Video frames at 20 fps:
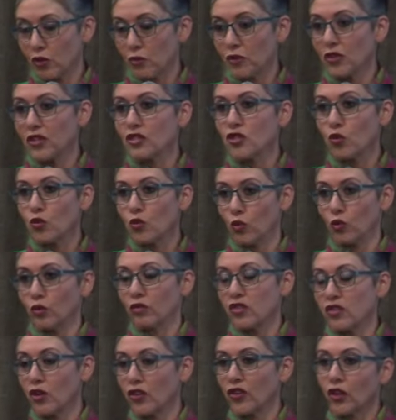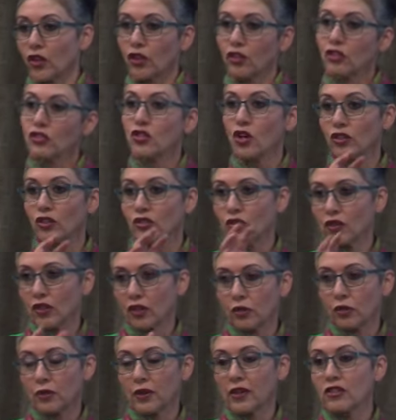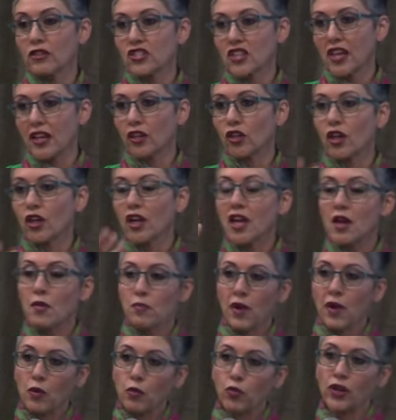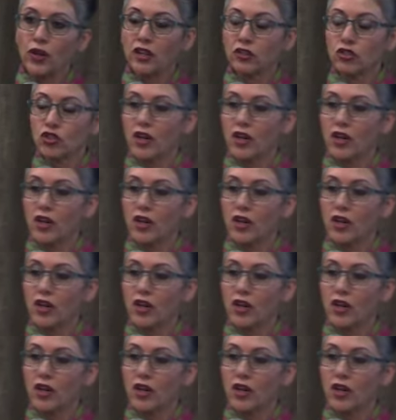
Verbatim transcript: through the school. So the girls go to the Career Center, but we are